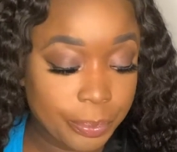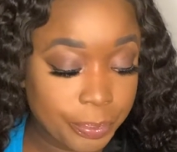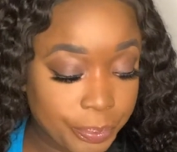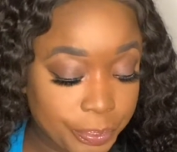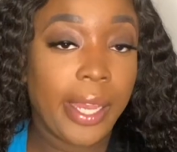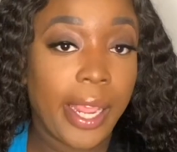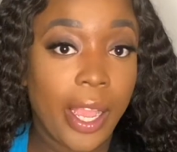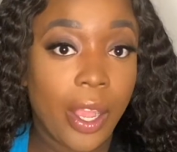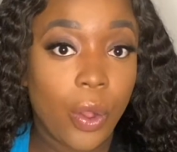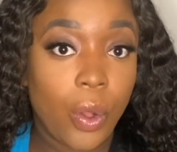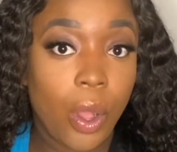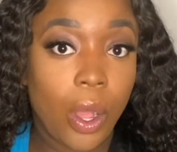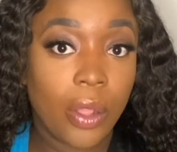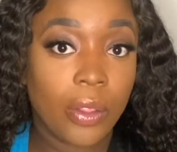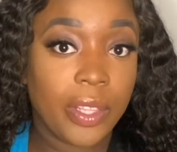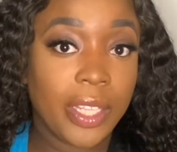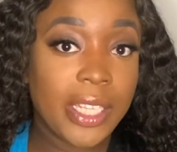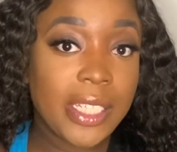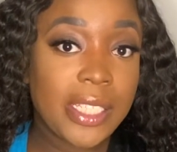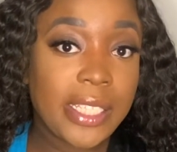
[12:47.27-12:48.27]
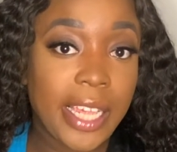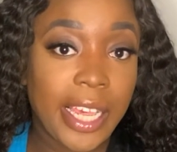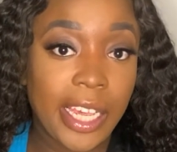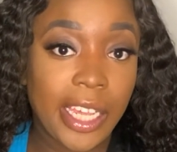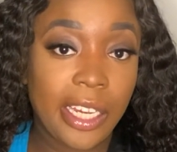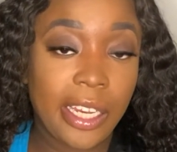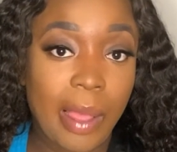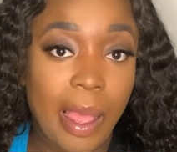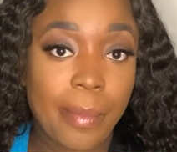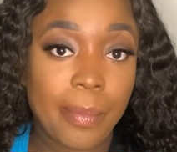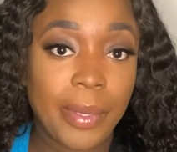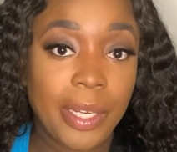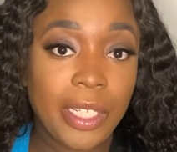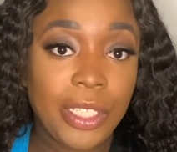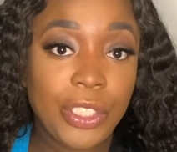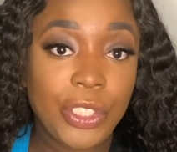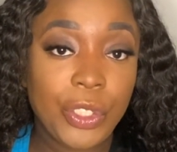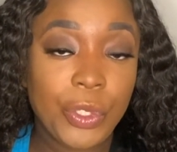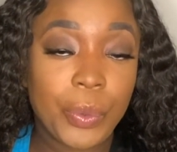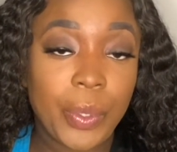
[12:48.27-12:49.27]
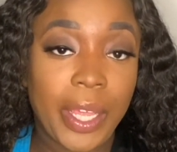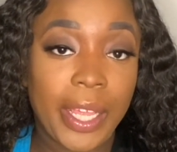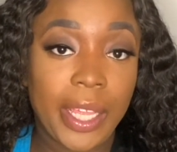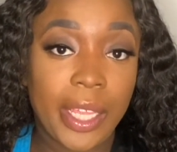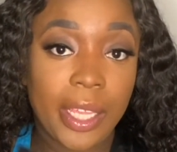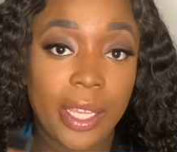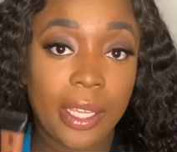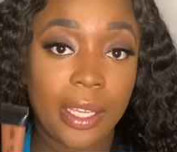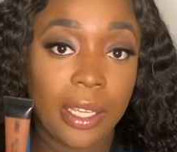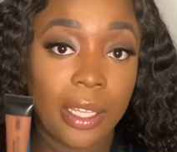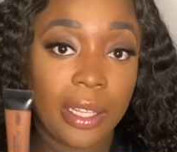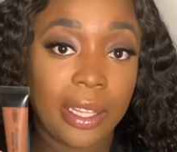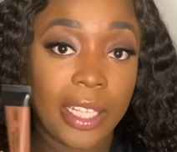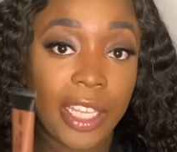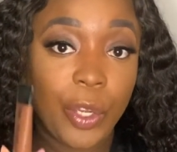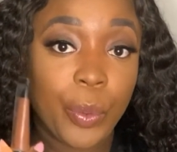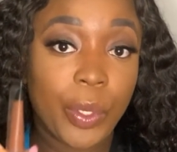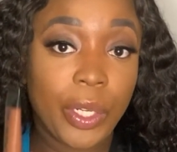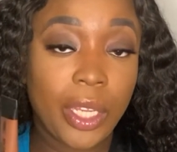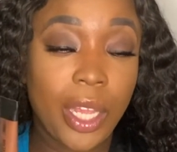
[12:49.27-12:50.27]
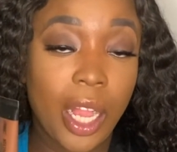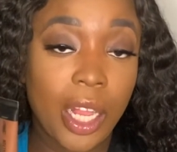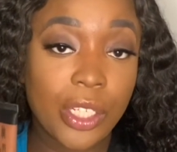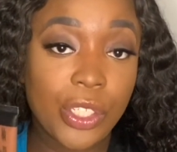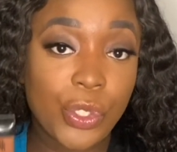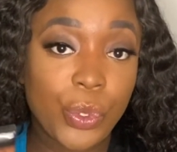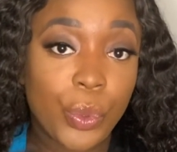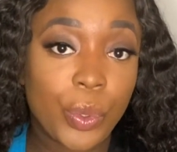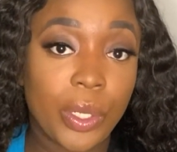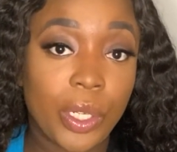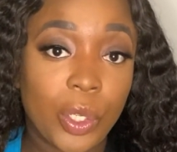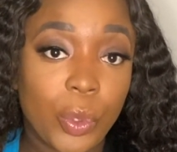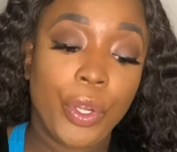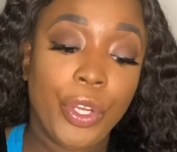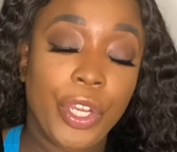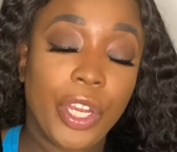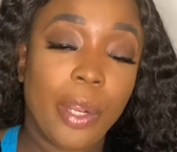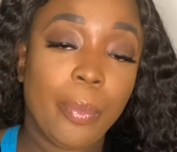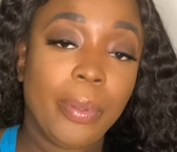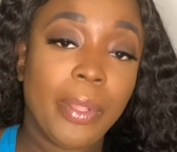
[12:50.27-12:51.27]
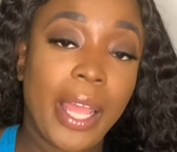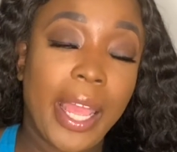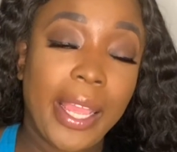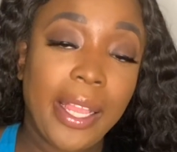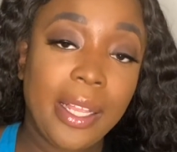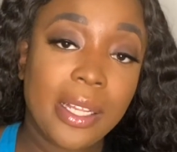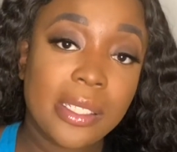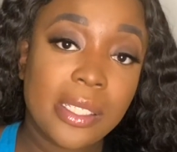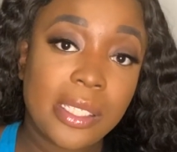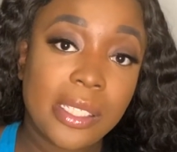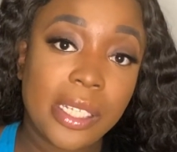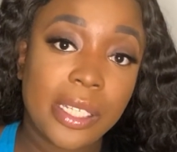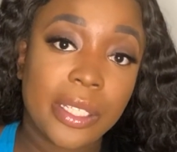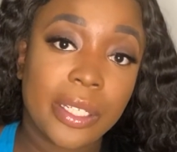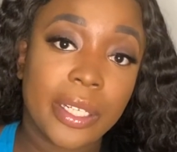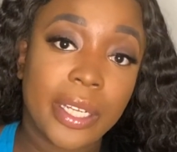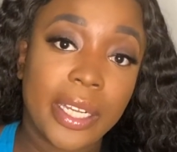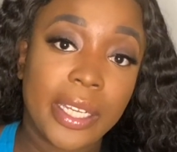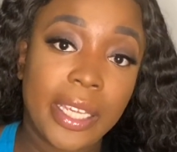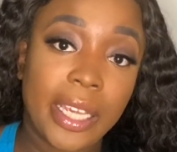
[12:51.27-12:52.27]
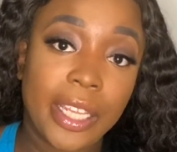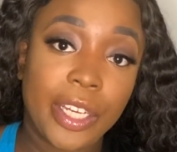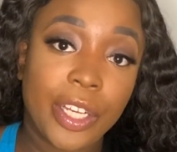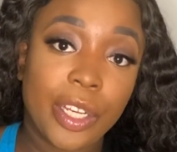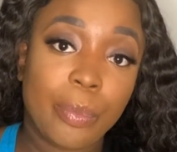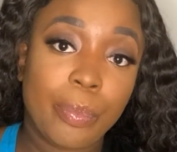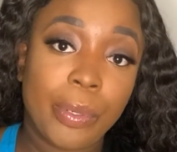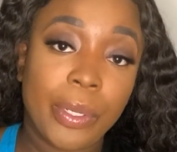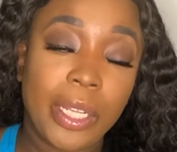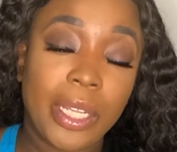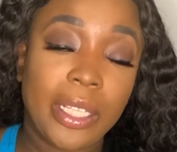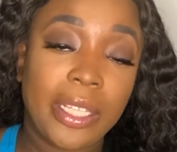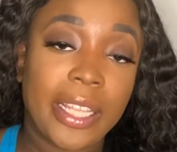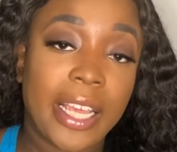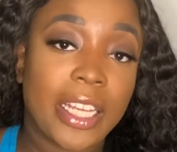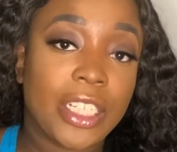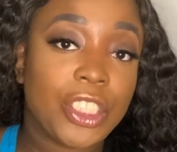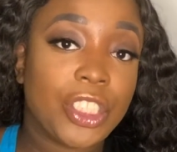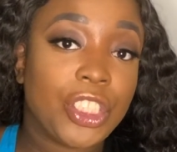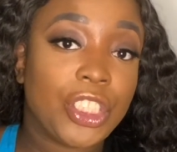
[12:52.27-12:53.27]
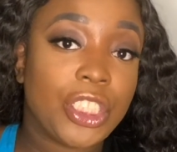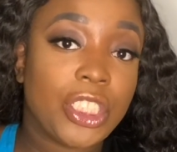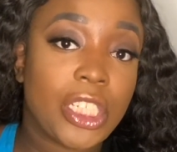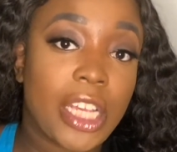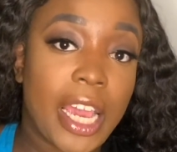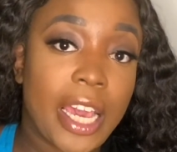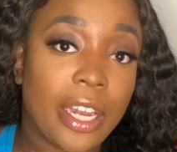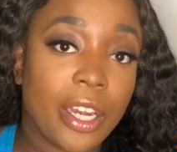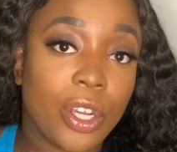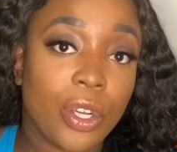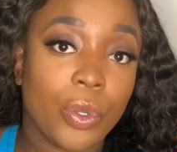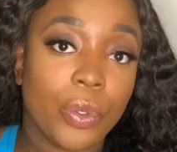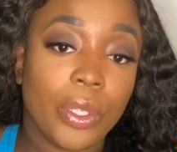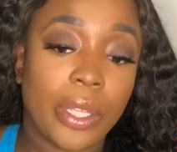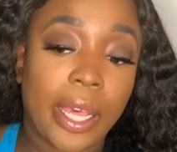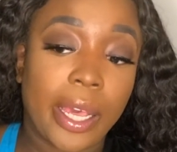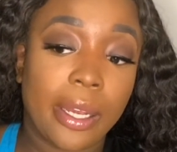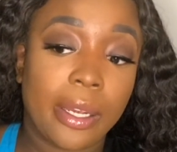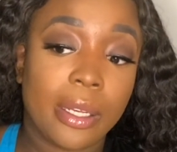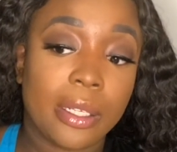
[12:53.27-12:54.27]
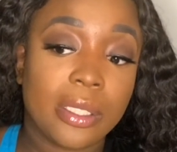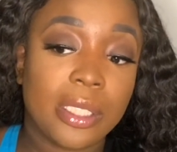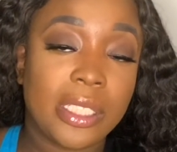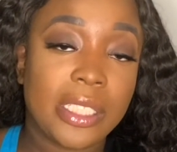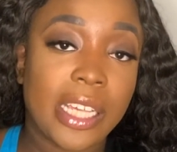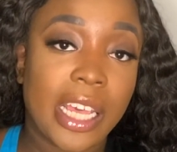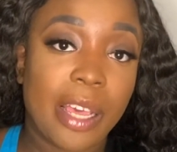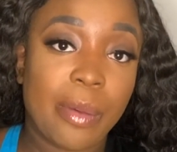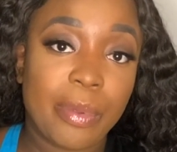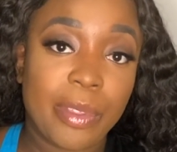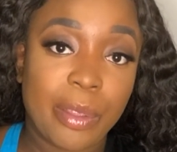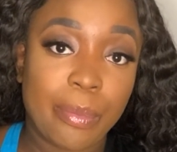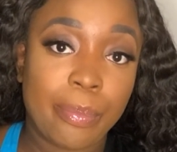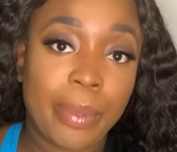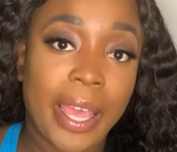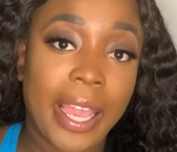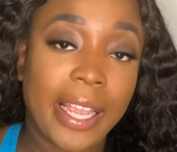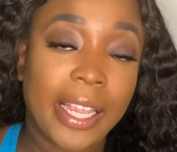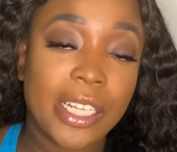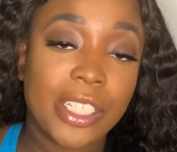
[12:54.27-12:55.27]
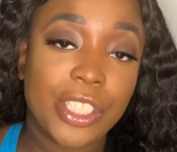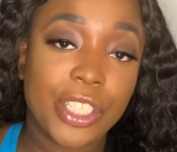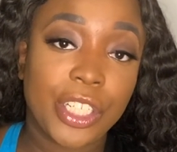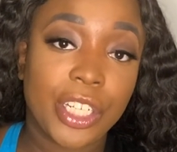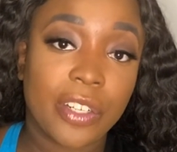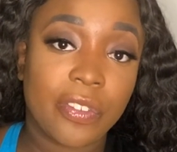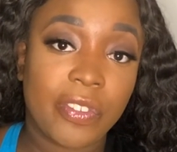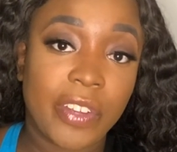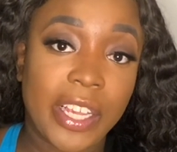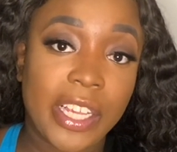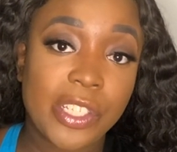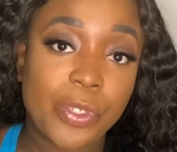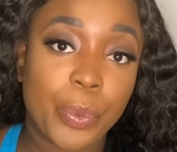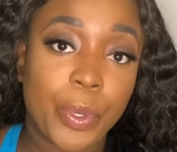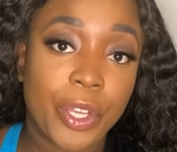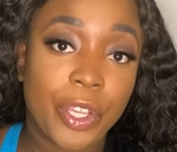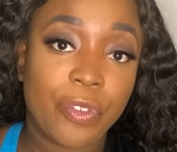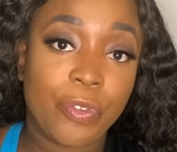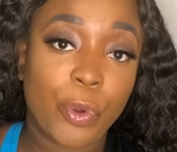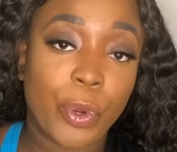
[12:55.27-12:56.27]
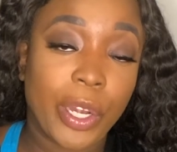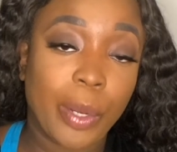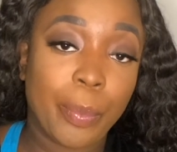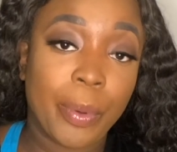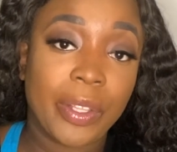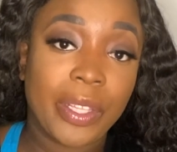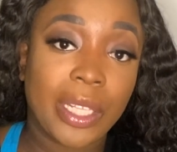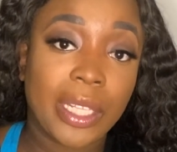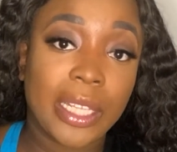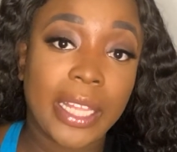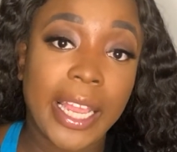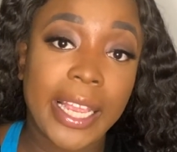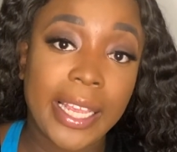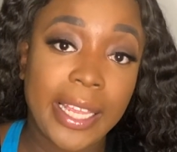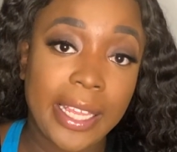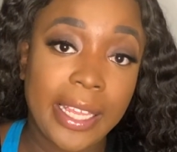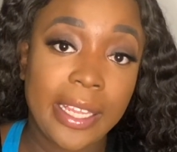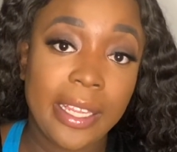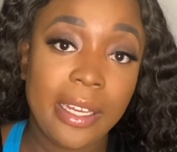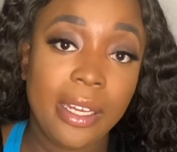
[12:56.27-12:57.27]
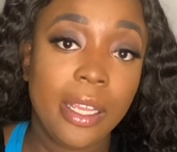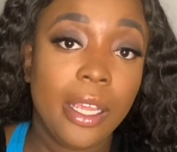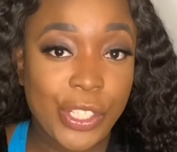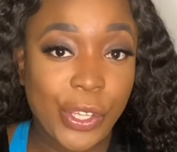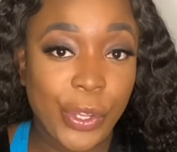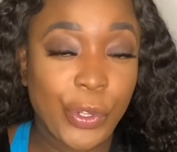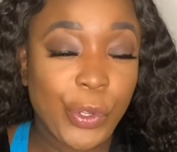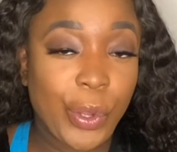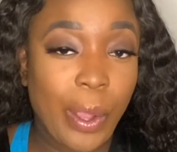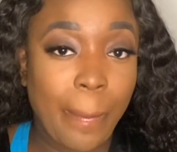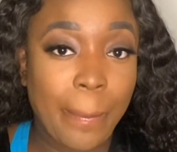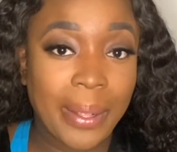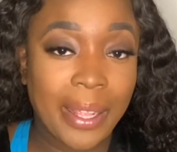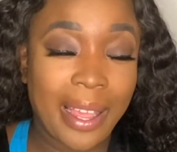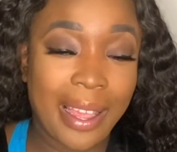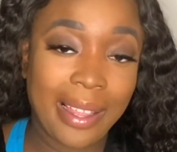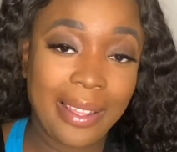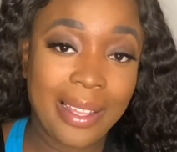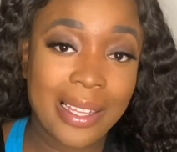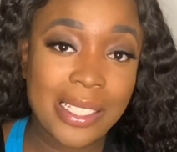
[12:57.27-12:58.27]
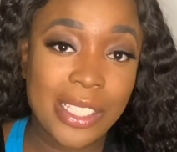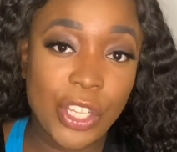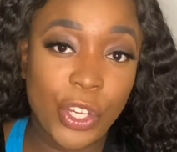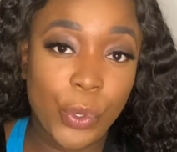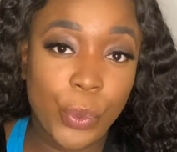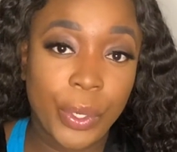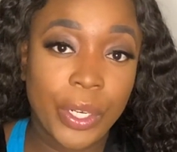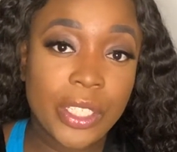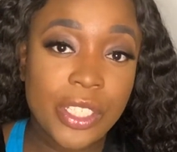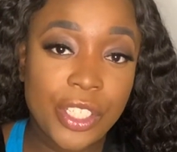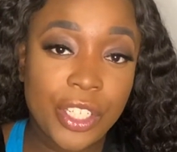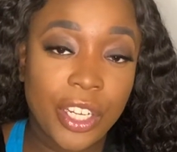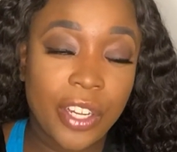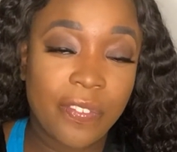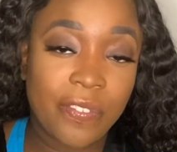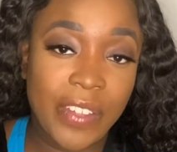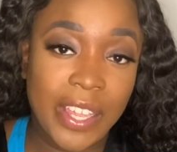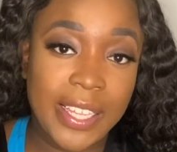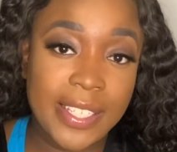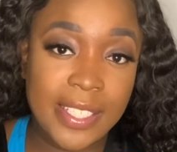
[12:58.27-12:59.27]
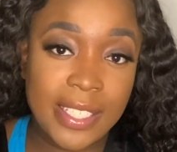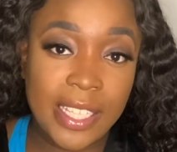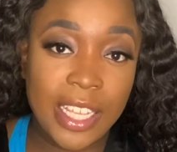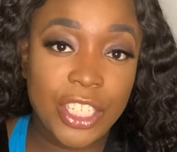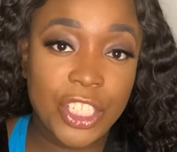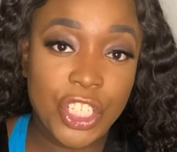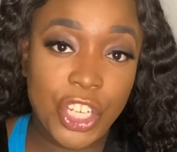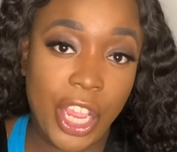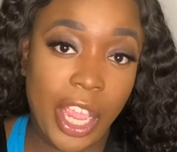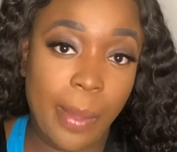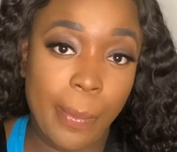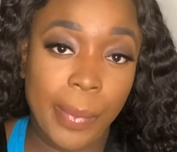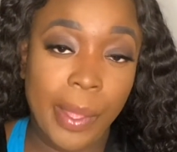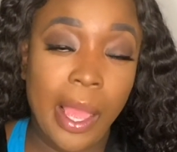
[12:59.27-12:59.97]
Now on this side, I'm gonna do a liquid contour. When you're applying concealer, again, you're putting that shadow, that depth back into your face where you've already put the light in. So you apply this according to your face shape.